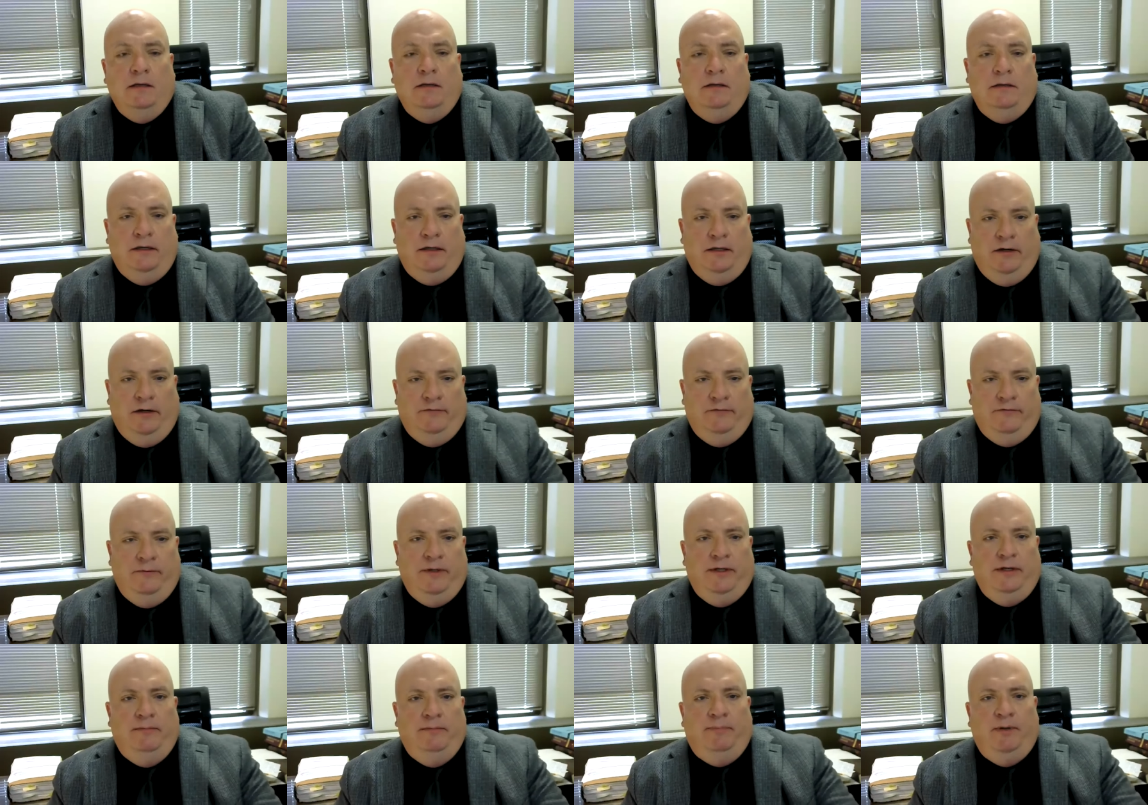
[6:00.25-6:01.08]
The
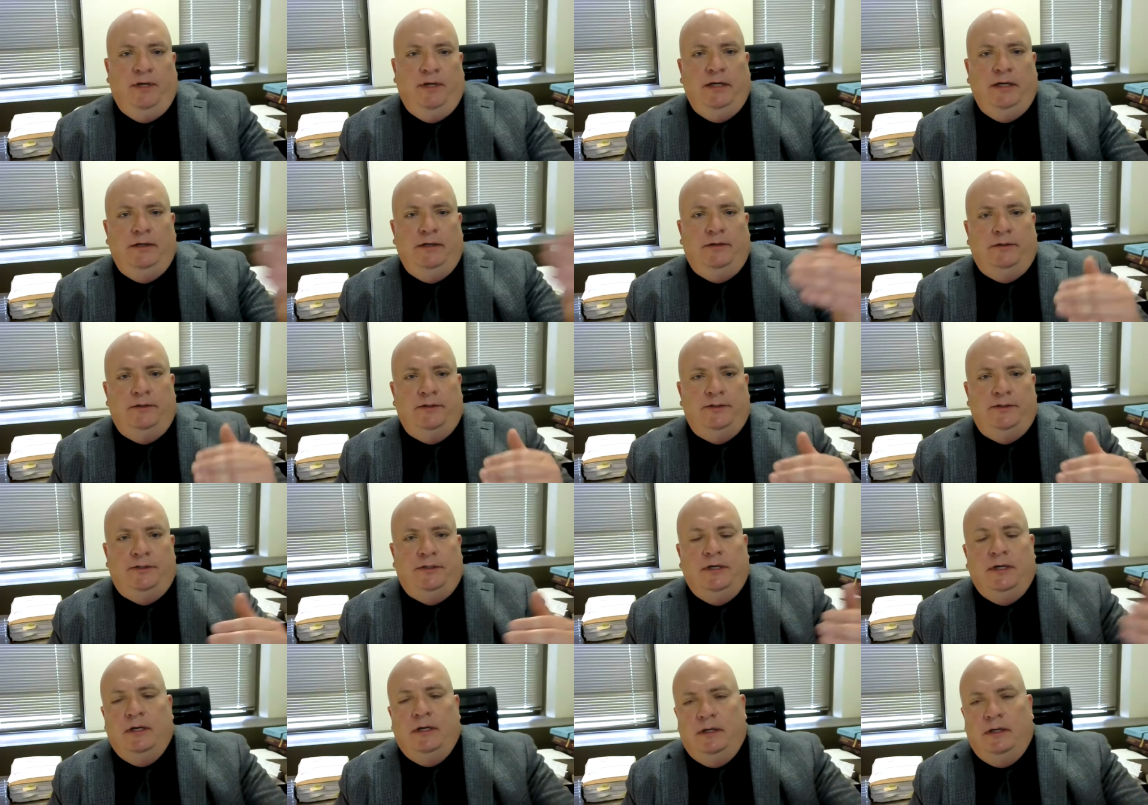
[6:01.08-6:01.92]
government
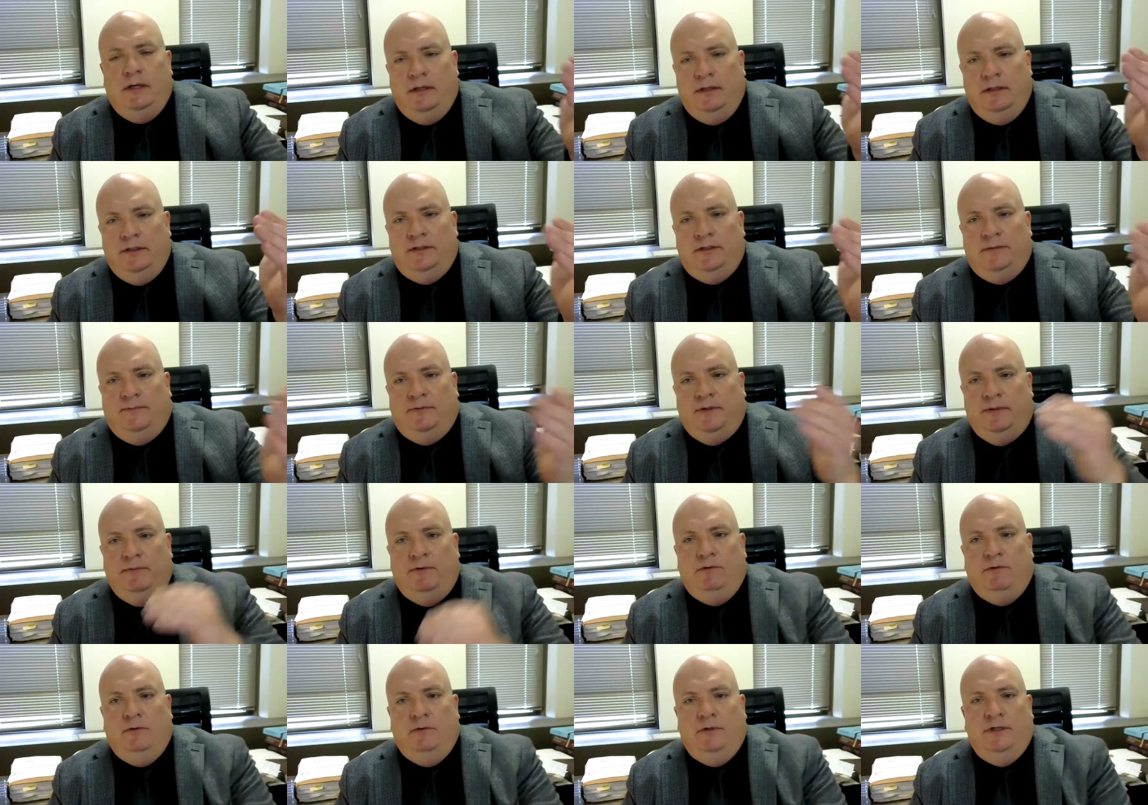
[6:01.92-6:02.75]
appeals, the
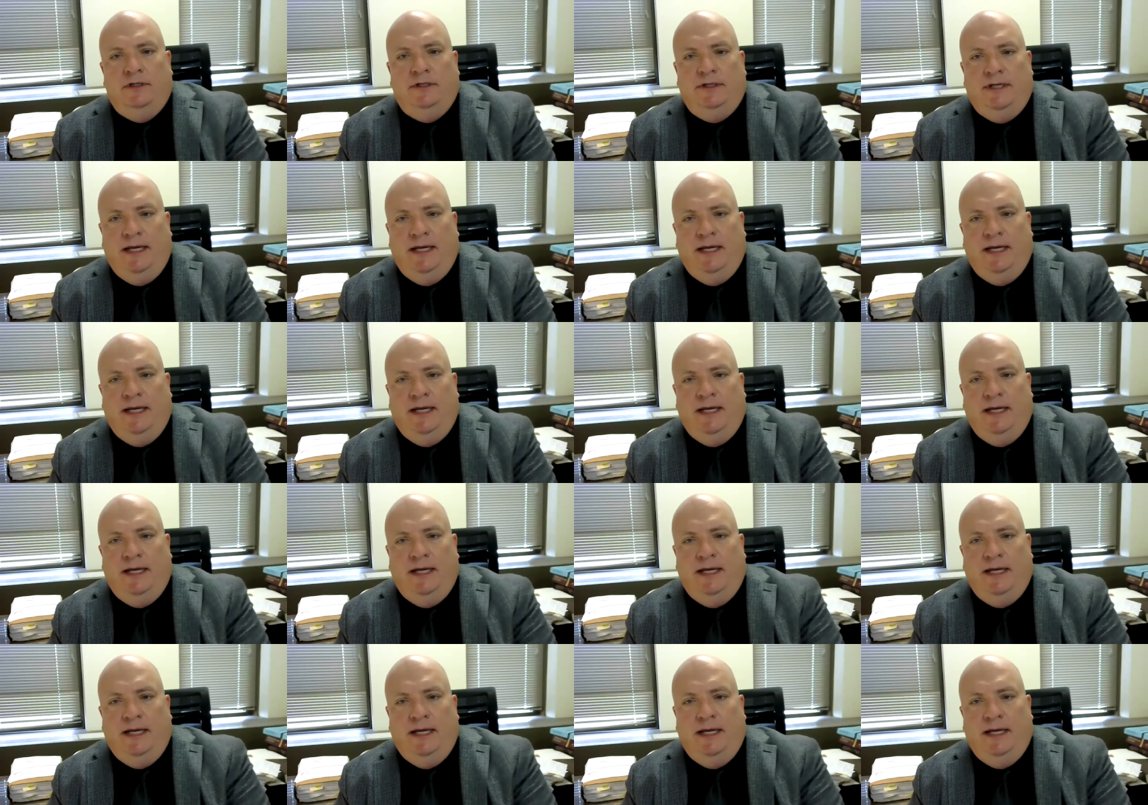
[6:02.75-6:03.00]
Supreme Court